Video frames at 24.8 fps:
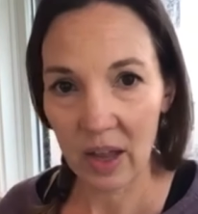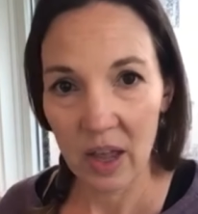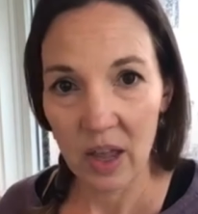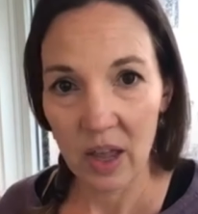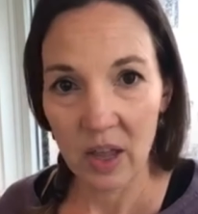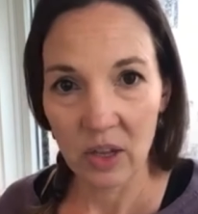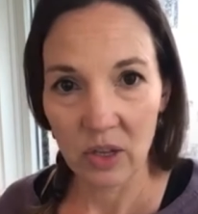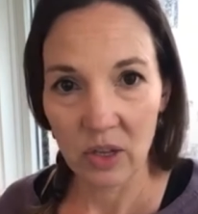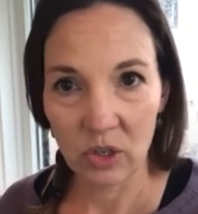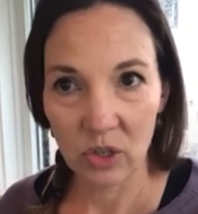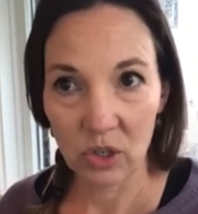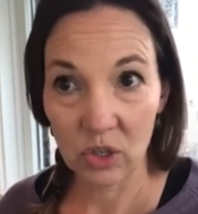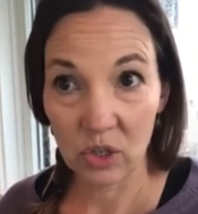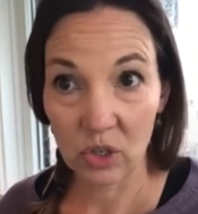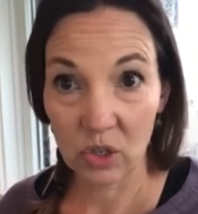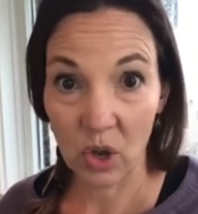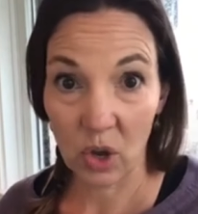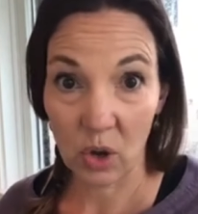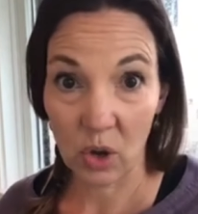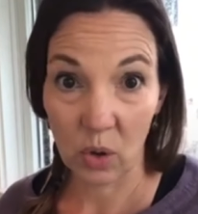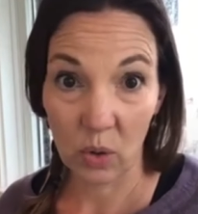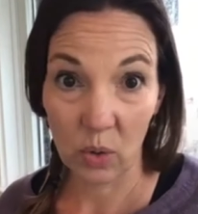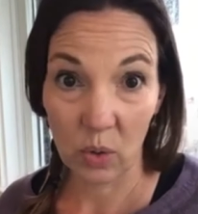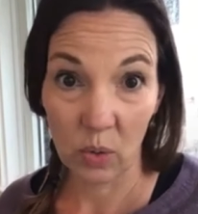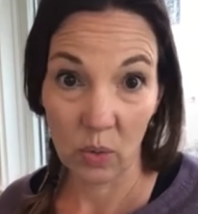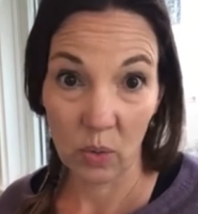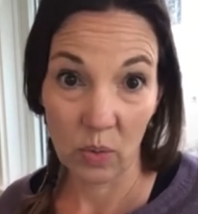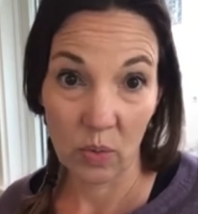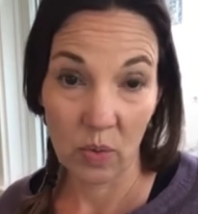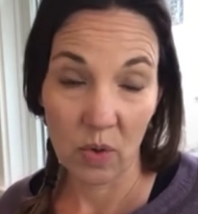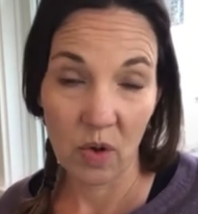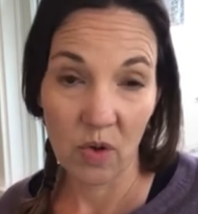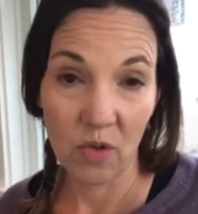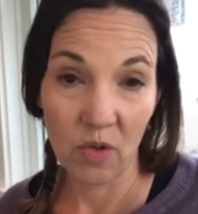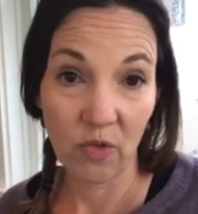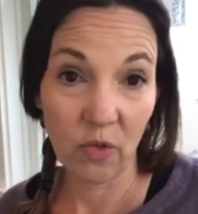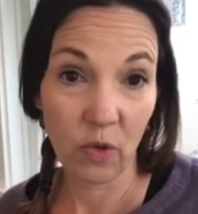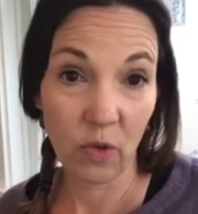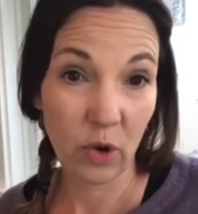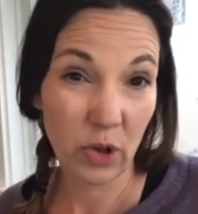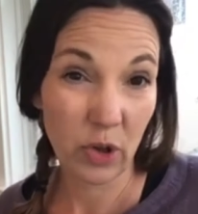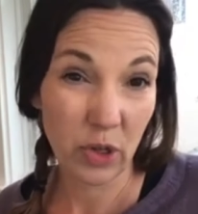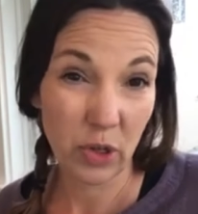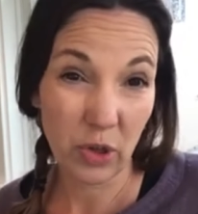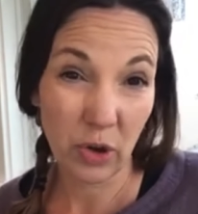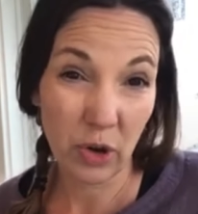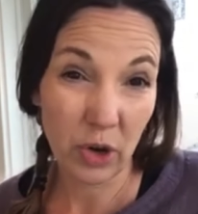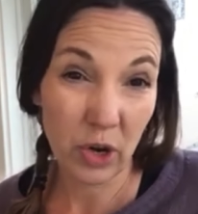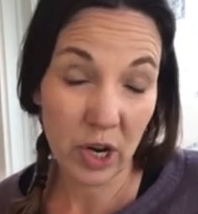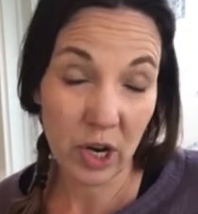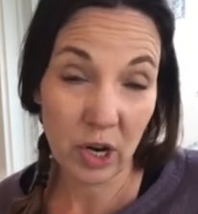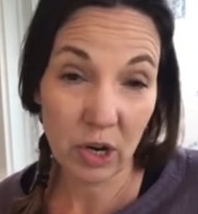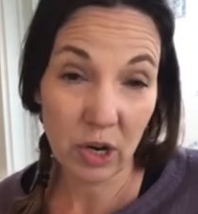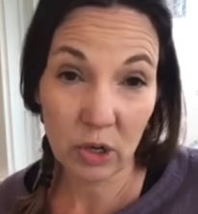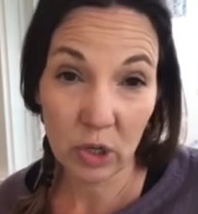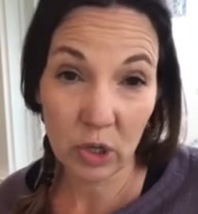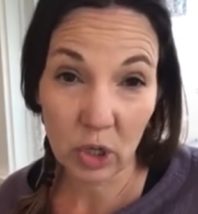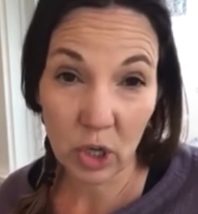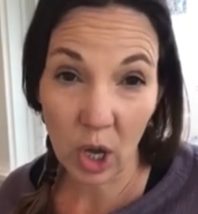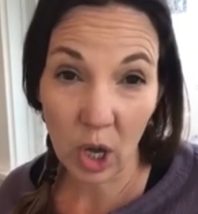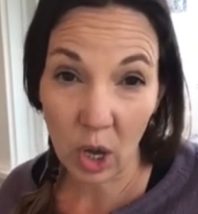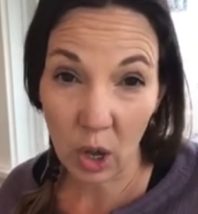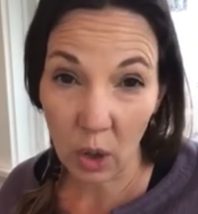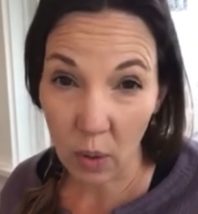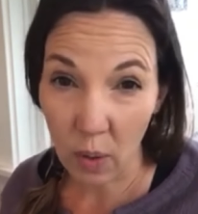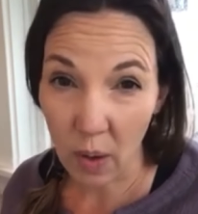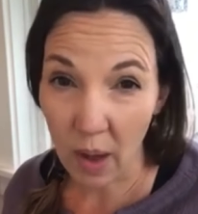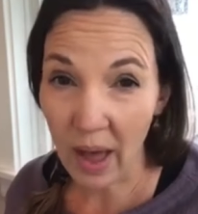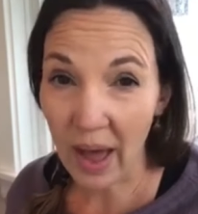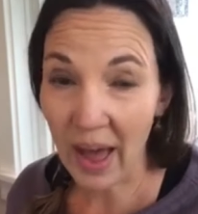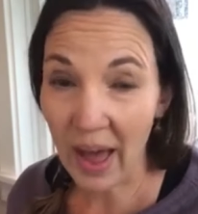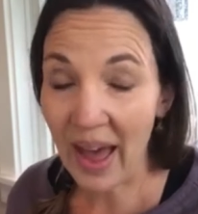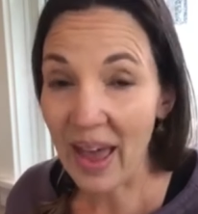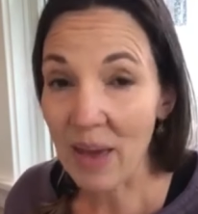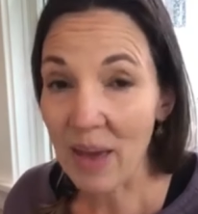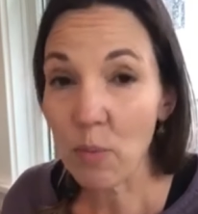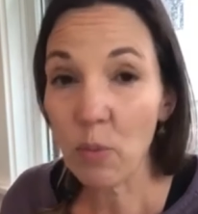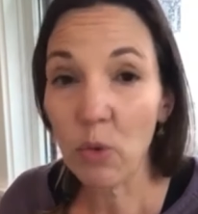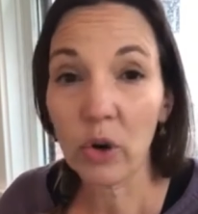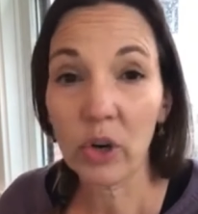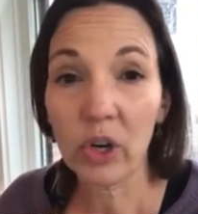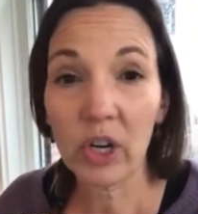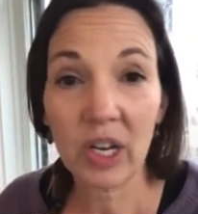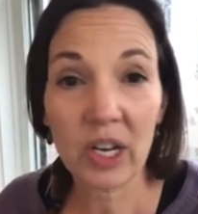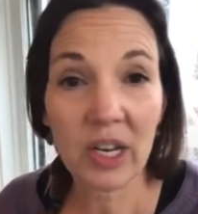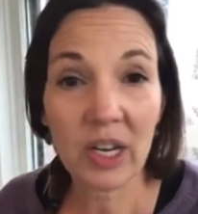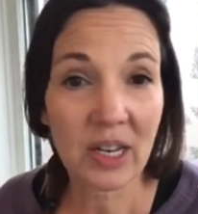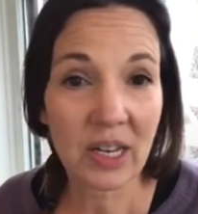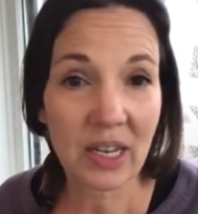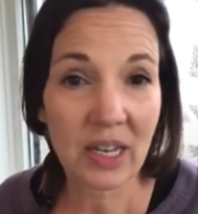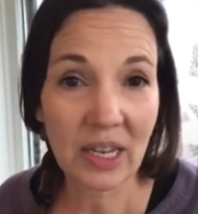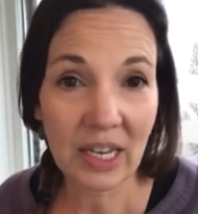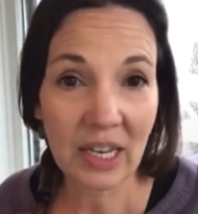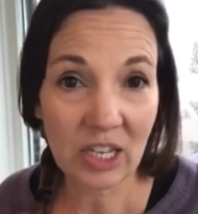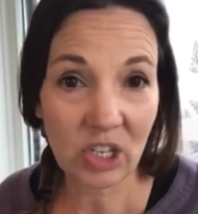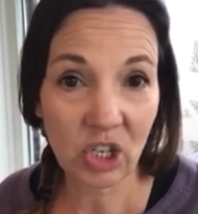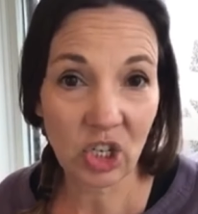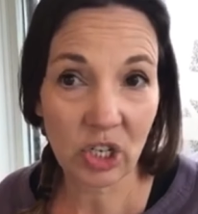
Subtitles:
So 4:30 or so, I'm working in the kitchen.